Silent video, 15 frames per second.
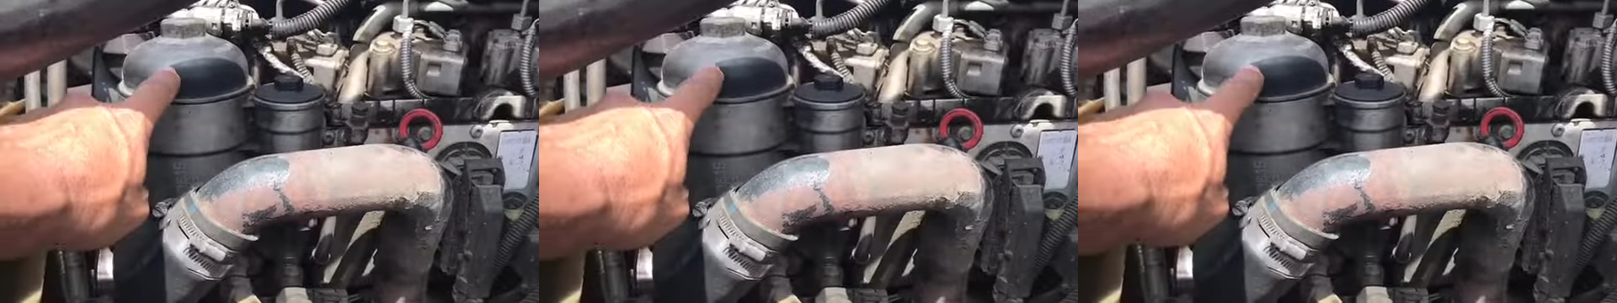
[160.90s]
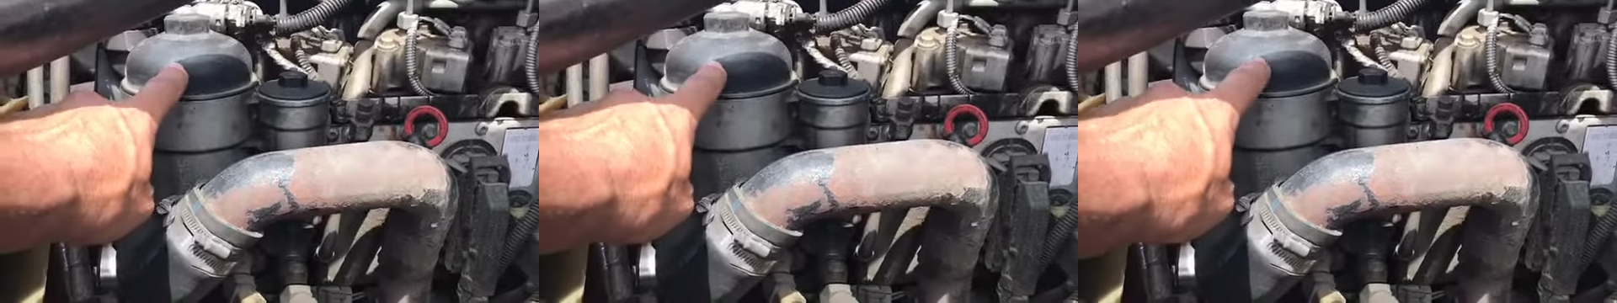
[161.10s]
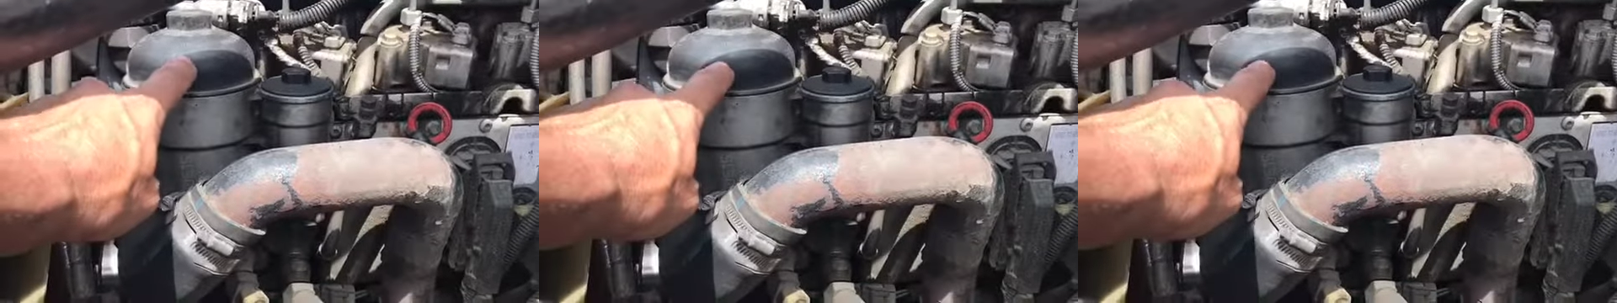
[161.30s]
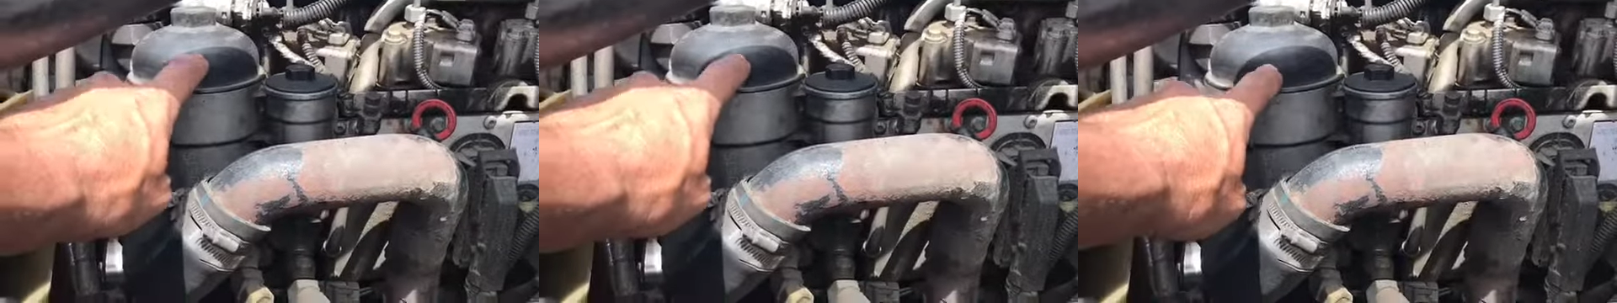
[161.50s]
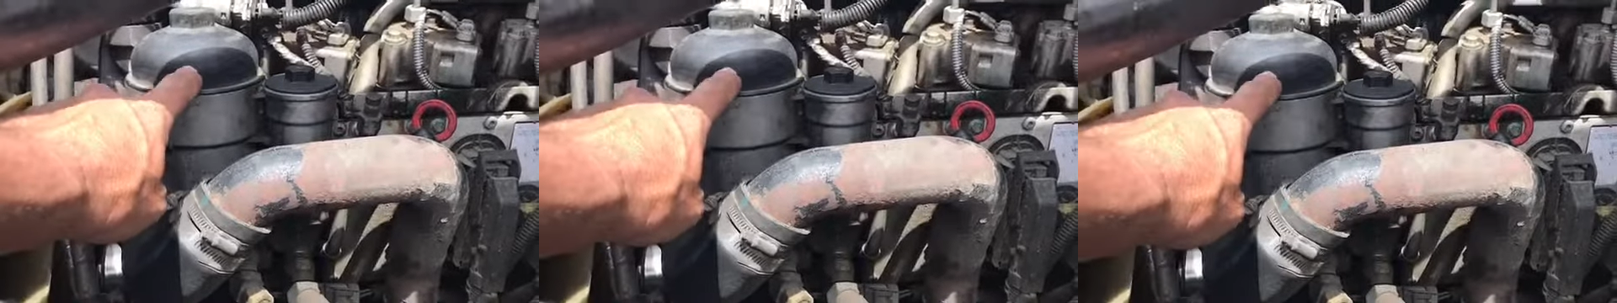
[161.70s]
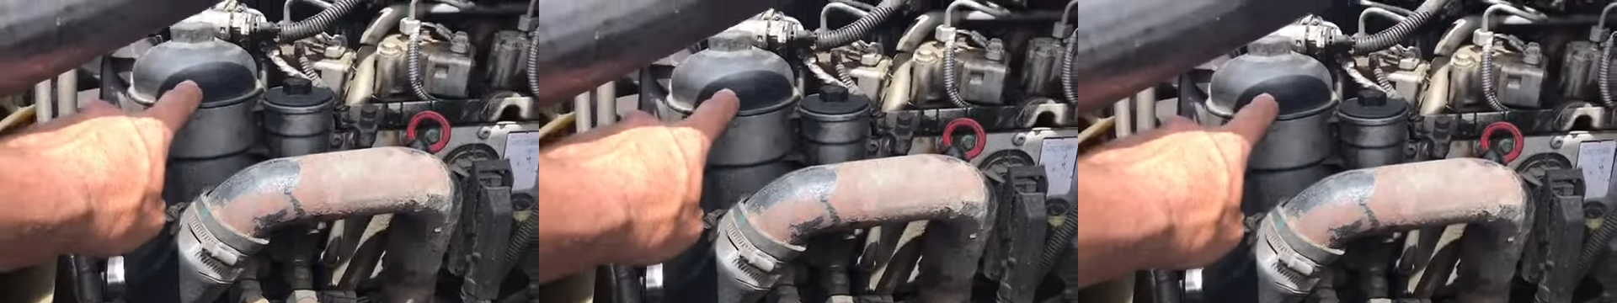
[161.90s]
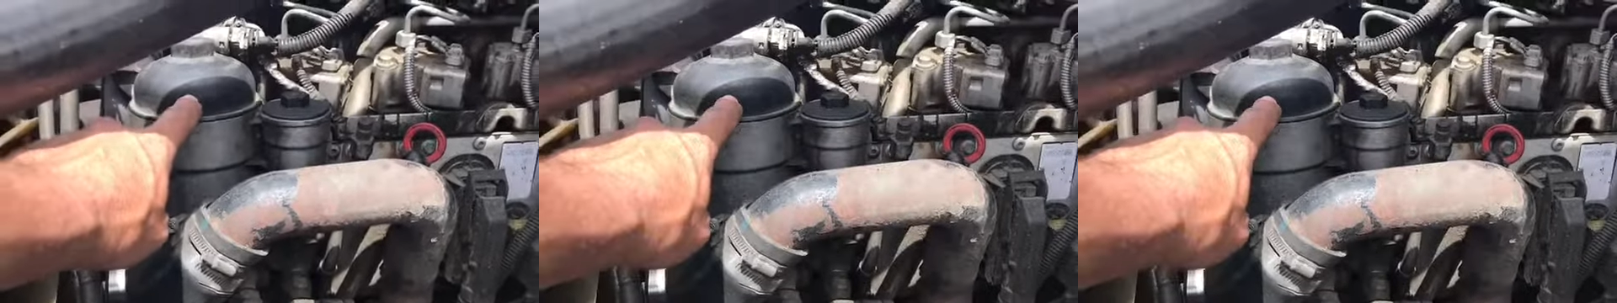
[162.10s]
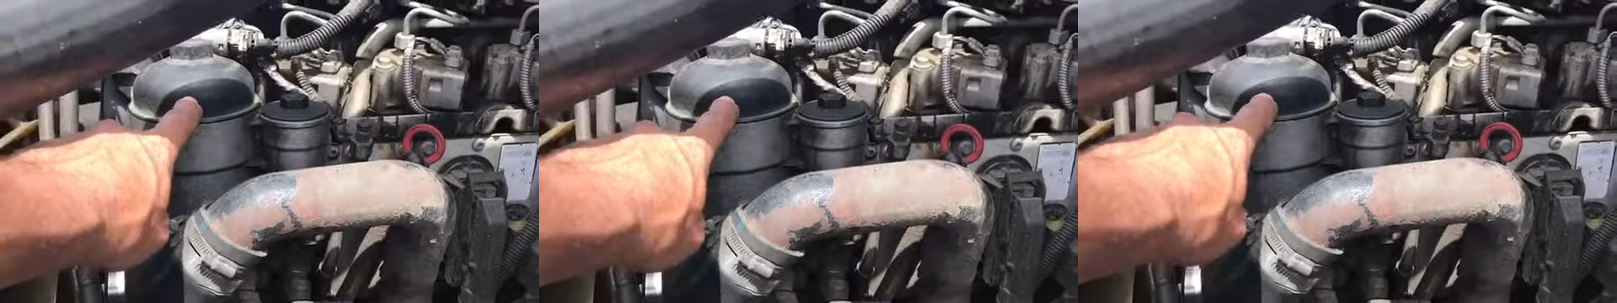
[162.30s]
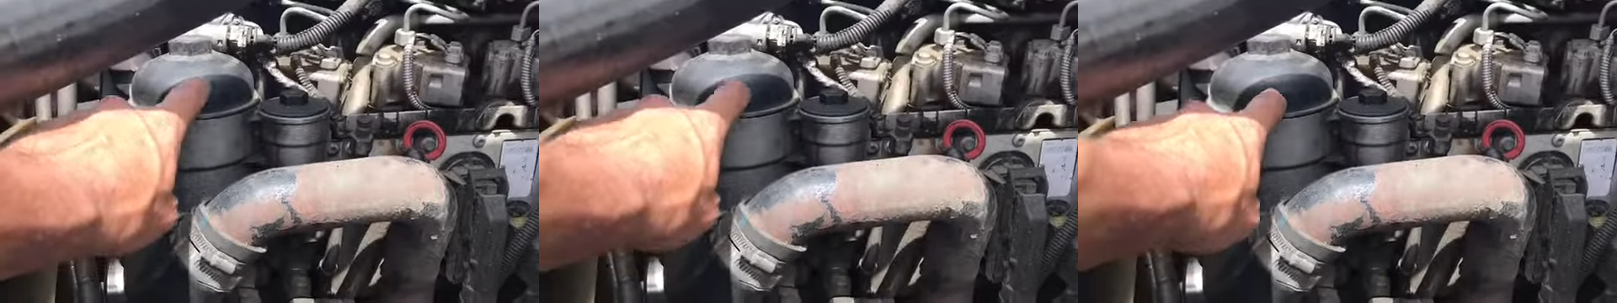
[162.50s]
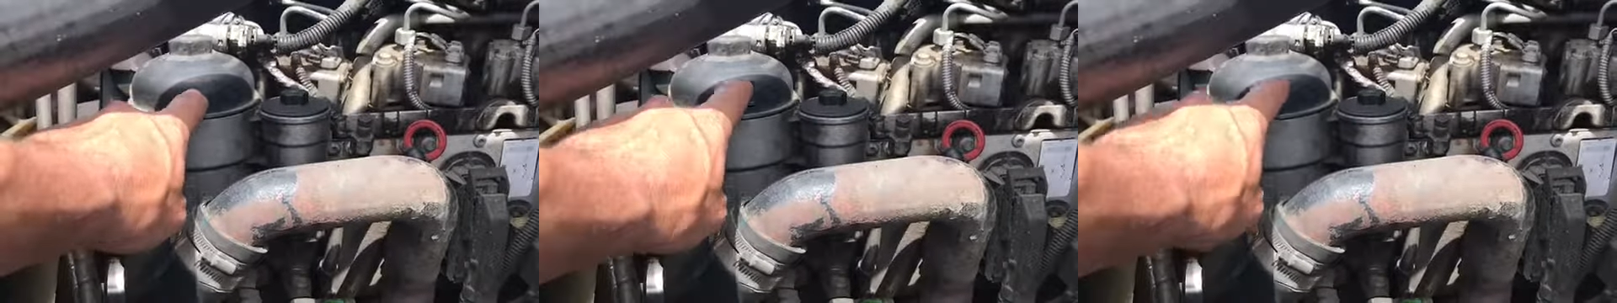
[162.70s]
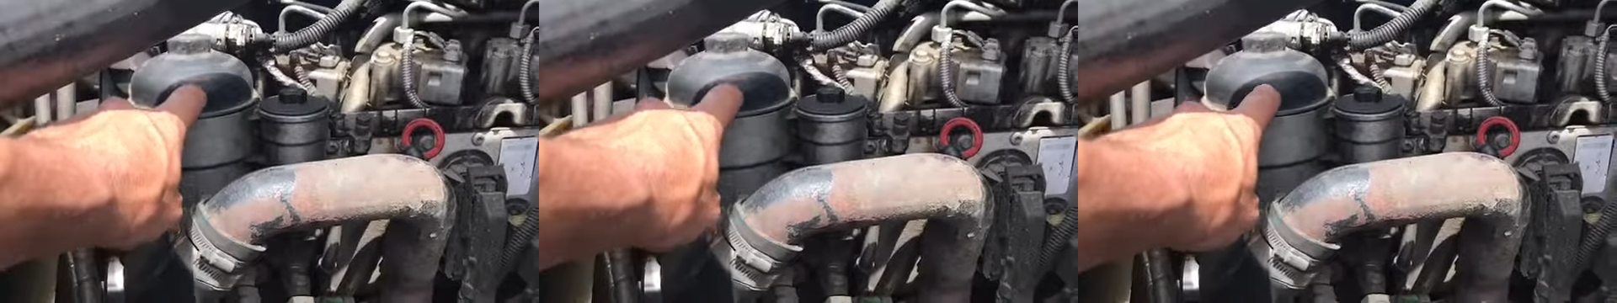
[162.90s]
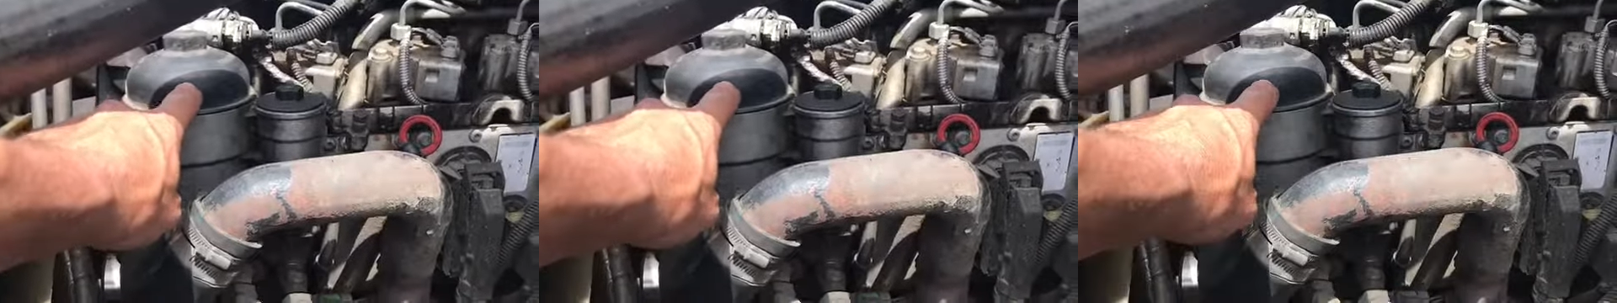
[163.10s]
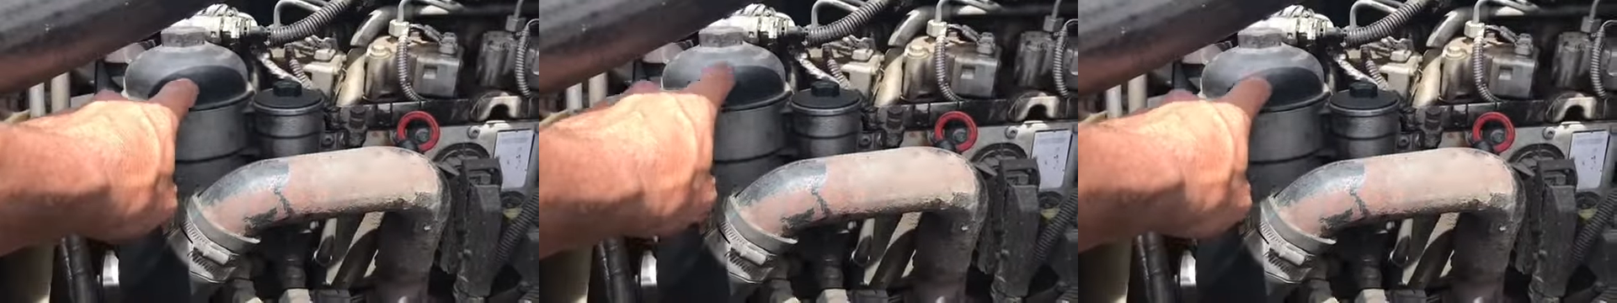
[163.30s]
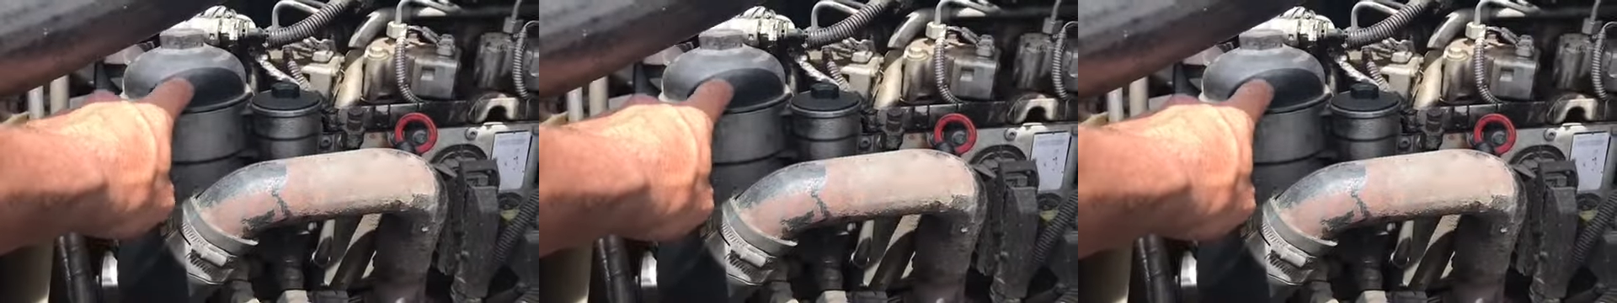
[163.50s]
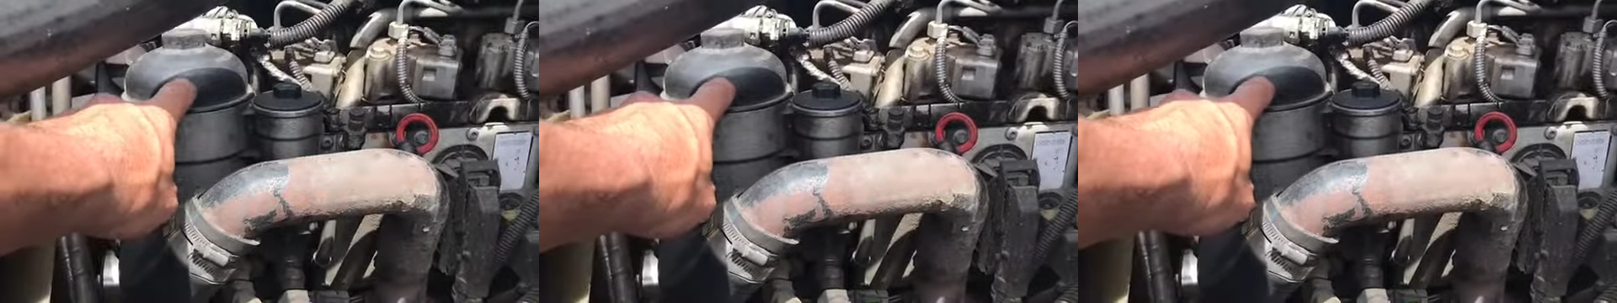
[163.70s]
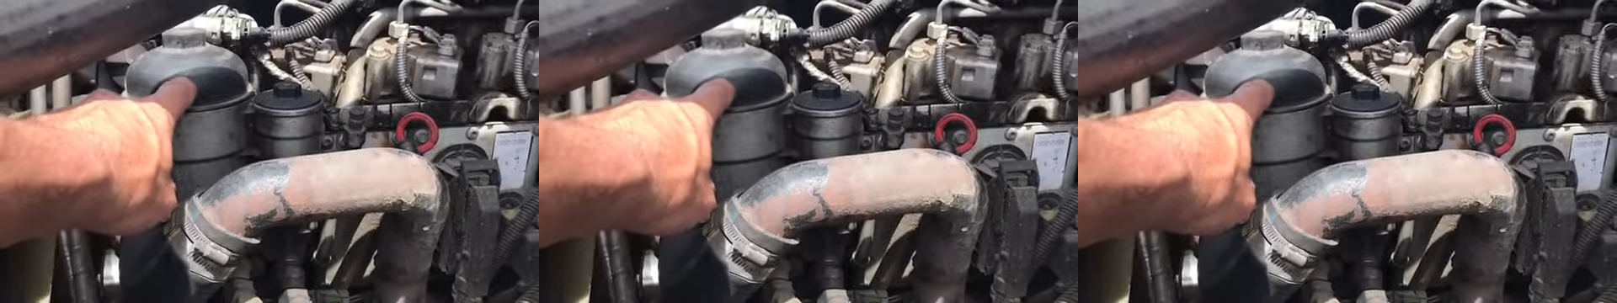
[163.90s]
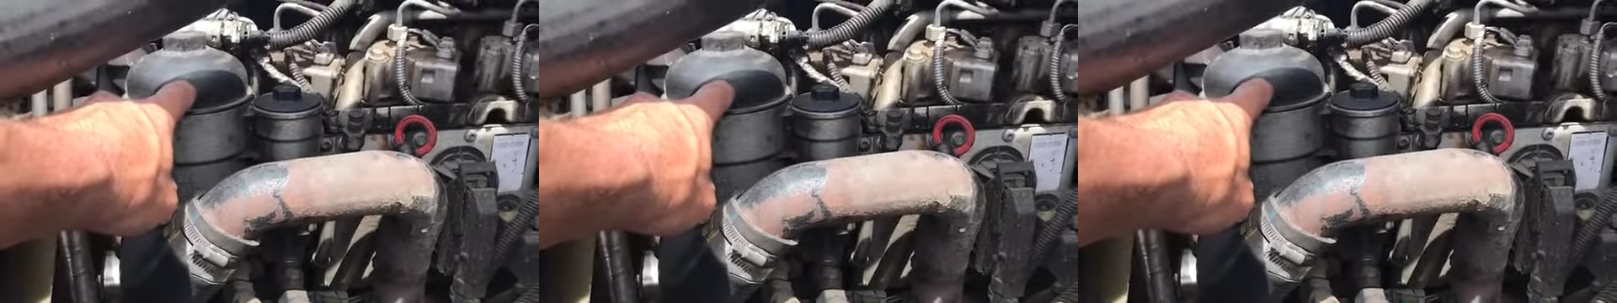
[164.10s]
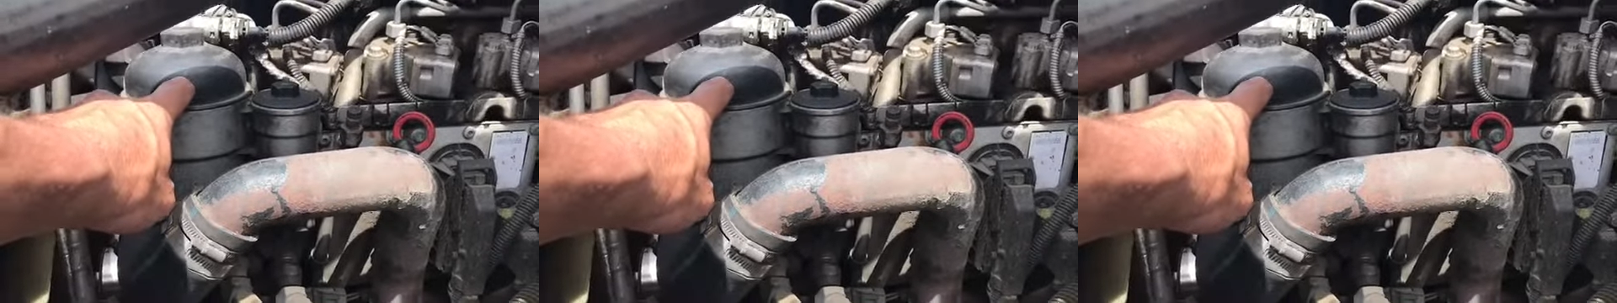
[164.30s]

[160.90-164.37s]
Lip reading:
Nobody's mouth can be seen.